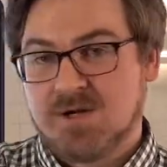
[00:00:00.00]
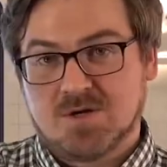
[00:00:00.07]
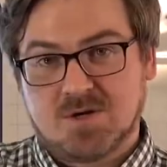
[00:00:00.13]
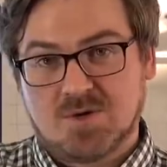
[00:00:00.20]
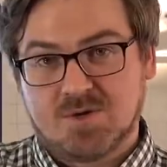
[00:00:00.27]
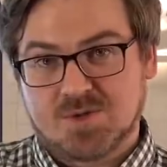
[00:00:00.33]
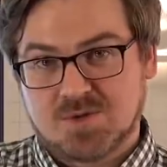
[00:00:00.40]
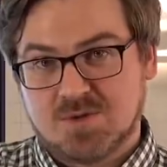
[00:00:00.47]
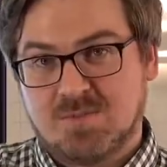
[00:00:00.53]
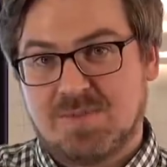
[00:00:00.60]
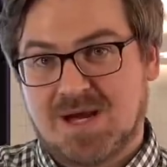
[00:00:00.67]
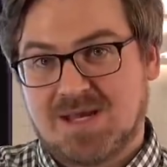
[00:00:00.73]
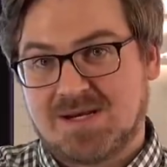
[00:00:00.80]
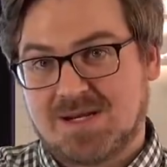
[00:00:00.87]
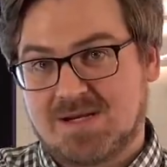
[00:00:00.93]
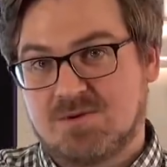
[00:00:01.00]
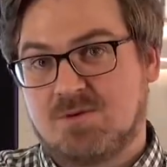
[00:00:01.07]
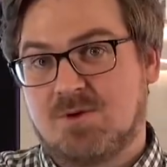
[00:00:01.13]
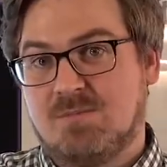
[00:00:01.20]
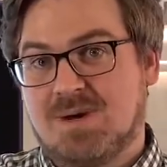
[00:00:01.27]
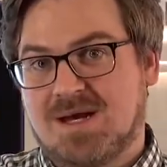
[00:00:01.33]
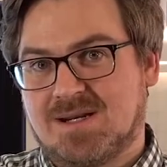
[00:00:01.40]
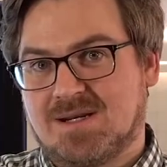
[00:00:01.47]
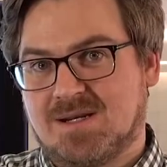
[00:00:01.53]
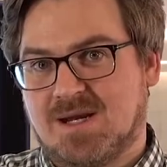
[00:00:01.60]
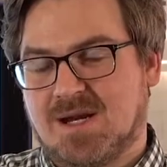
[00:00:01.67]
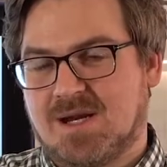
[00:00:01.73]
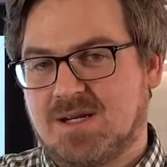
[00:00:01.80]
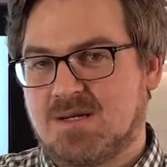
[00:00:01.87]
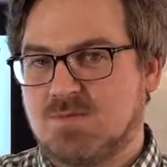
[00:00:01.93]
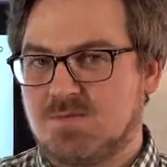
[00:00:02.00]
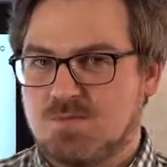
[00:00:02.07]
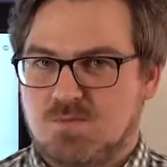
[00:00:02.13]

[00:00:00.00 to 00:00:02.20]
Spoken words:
goes to a band 8 or a band 9.